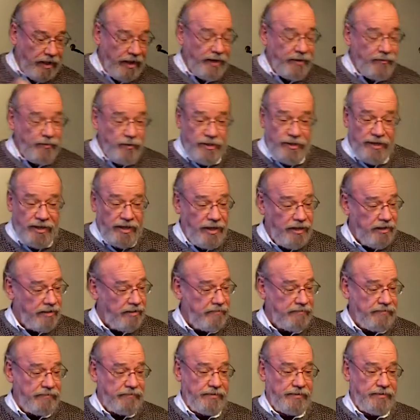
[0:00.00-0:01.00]
I would
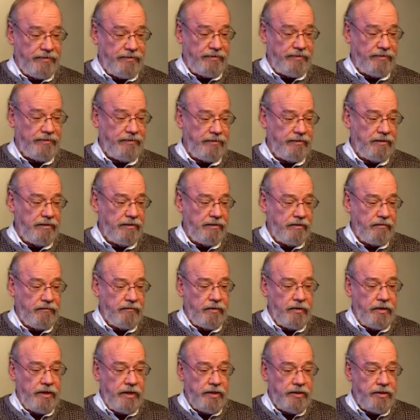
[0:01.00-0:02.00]
love
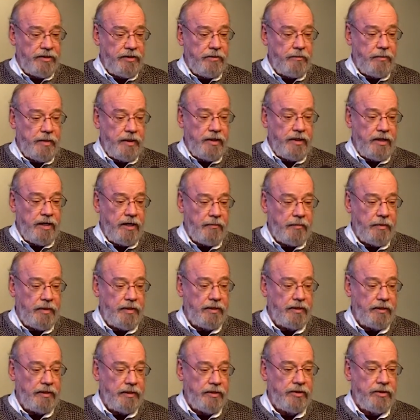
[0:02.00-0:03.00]
for us to become
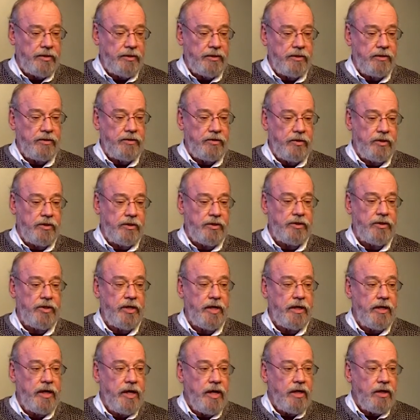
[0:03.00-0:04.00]
unleashed as a church
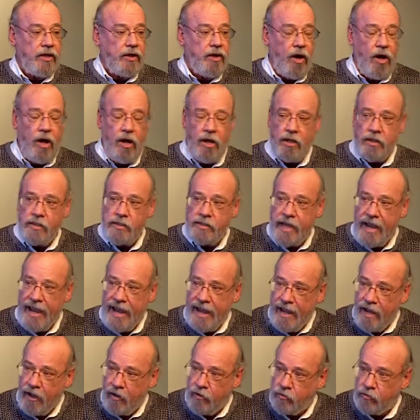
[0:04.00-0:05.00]
that calls
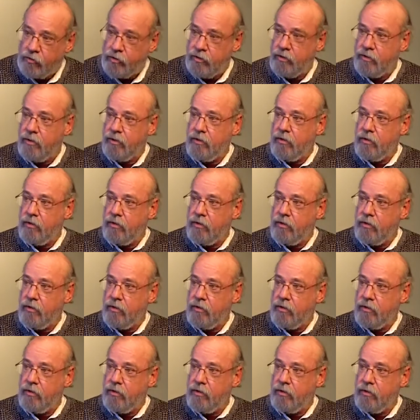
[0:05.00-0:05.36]
out